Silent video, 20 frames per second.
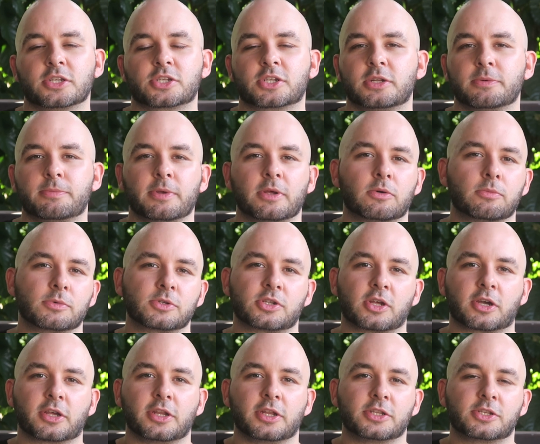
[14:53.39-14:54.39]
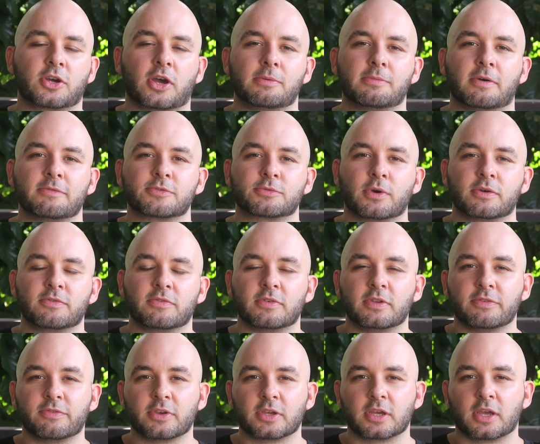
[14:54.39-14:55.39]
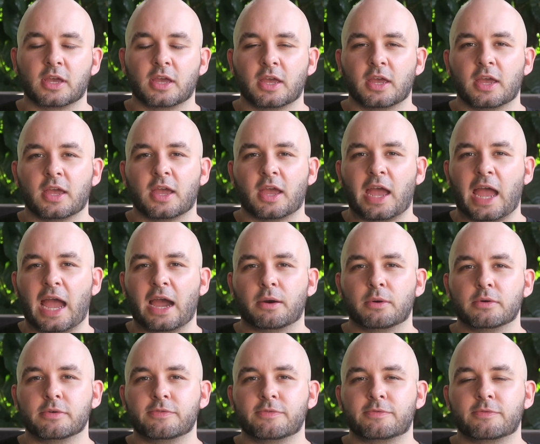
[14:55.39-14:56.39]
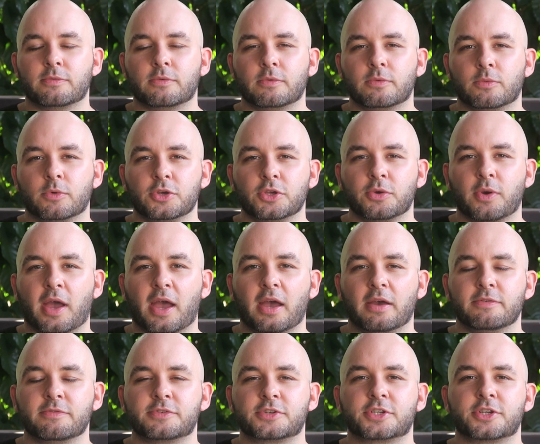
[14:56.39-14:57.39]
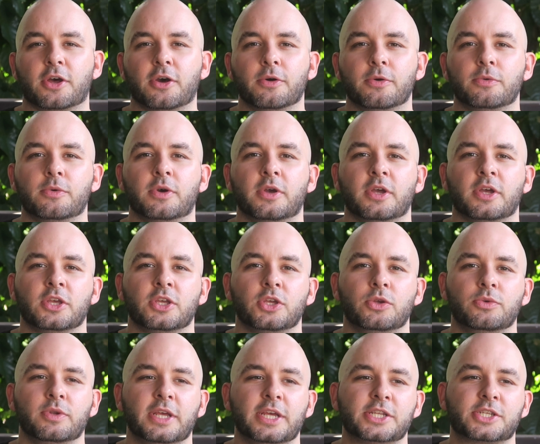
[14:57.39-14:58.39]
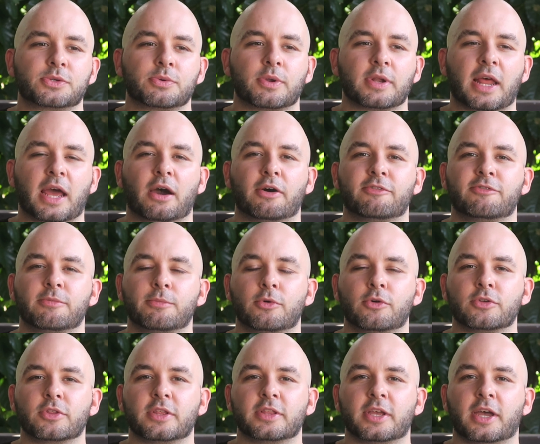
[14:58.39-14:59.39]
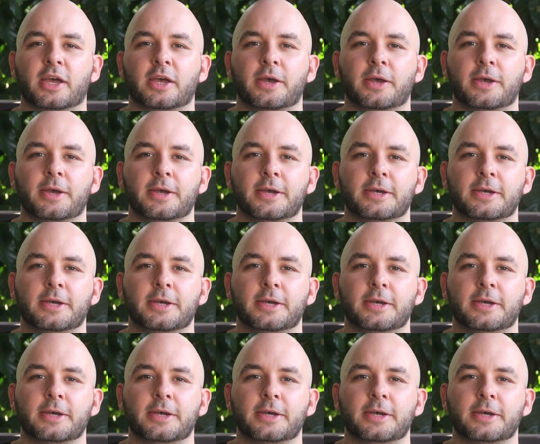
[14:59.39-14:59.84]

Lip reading: That's going to be almost like an entire month's worth of living out of what you have. So you need to allow for more than that.